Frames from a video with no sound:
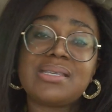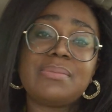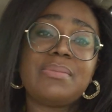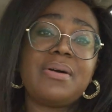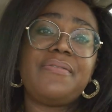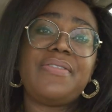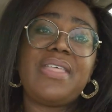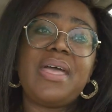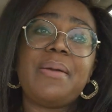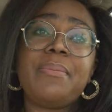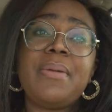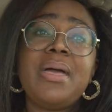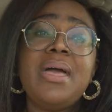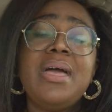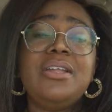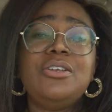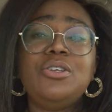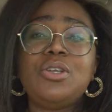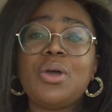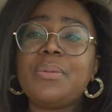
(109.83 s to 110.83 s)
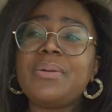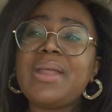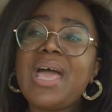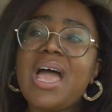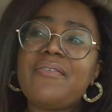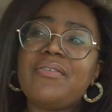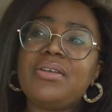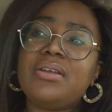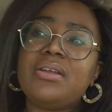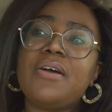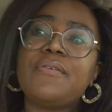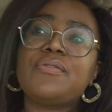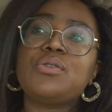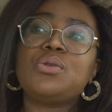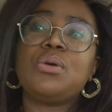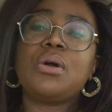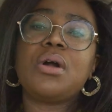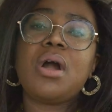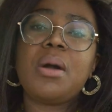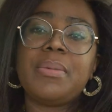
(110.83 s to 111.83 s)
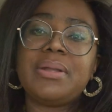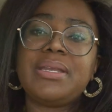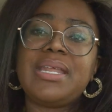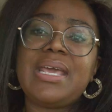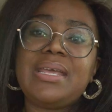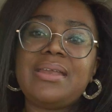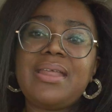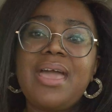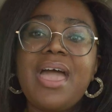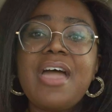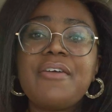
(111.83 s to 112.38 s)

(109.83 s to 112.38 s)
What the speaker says: Some of them don't have enough to accommodate